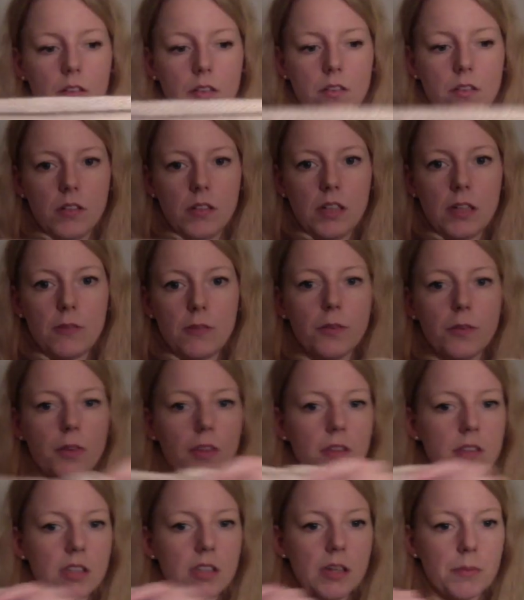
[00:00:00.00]
Not for
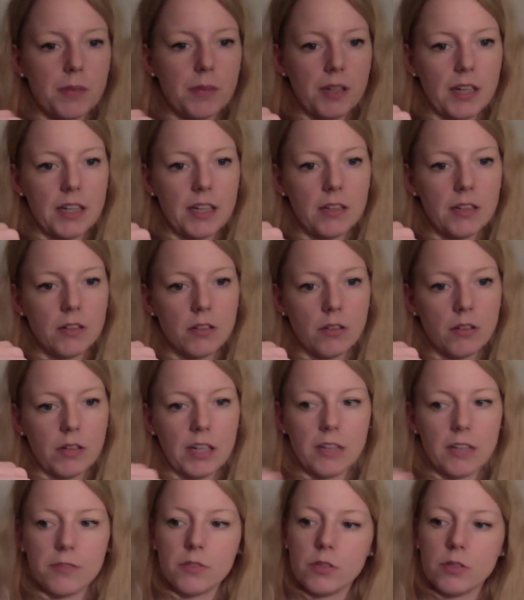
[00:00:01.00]
this summer. I don't know. I
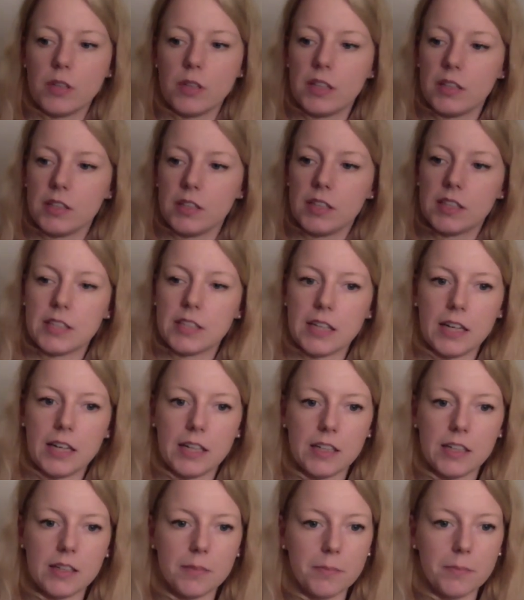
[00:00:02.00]
have to decide.
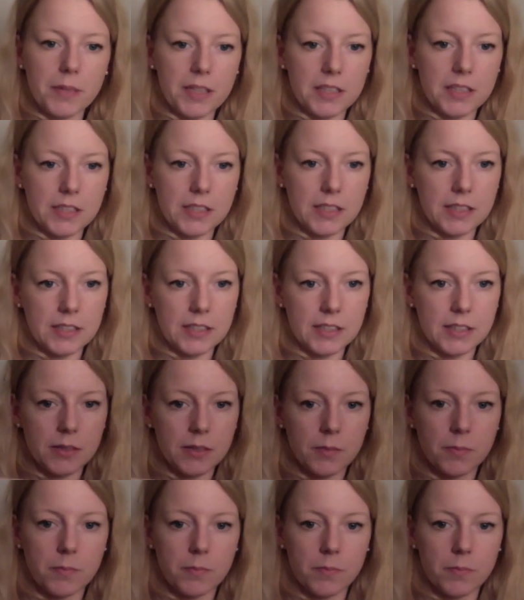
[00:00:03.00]
But it's
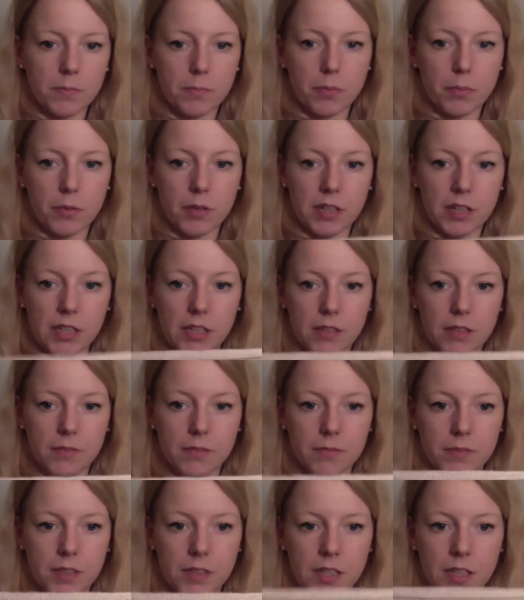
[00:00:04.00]
pretty.
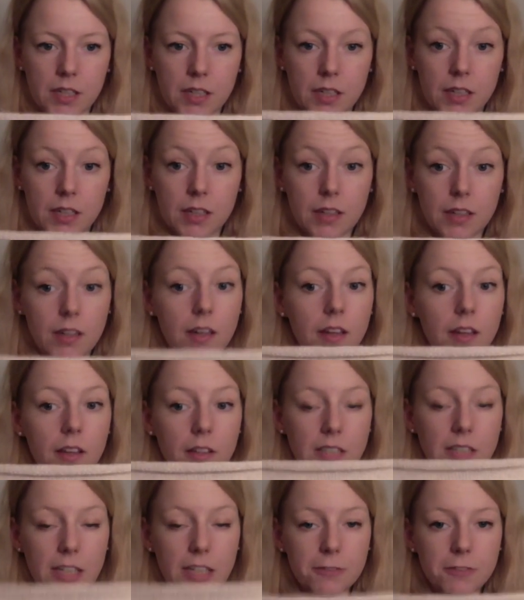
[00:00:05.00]

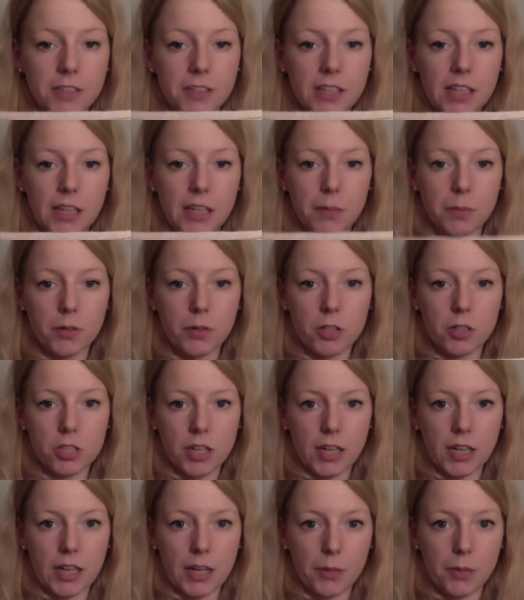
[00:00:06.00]
Definitely a
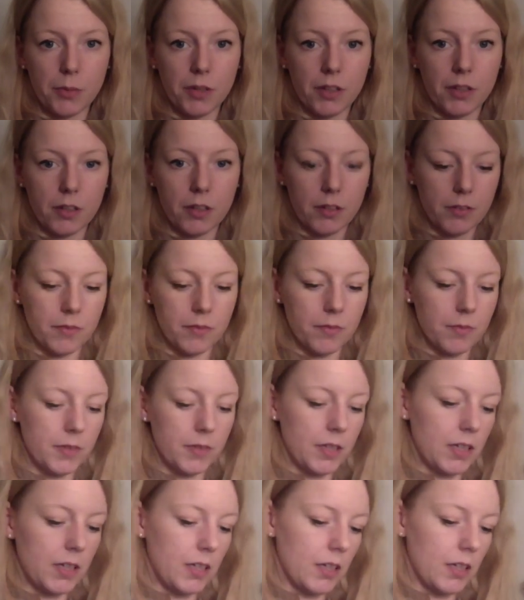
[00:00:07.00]
project I will
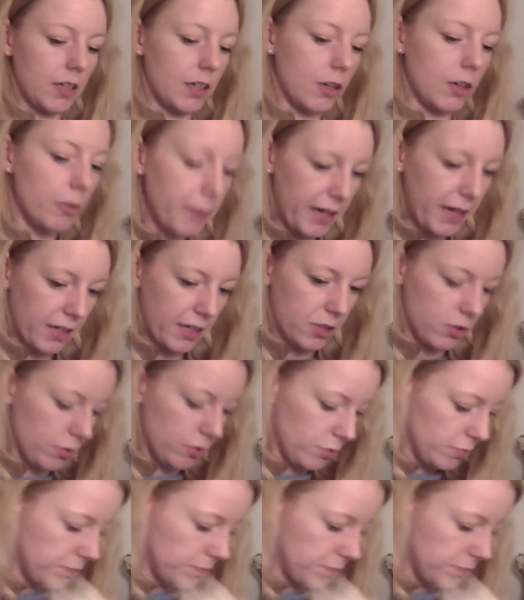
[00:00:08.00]
go back to.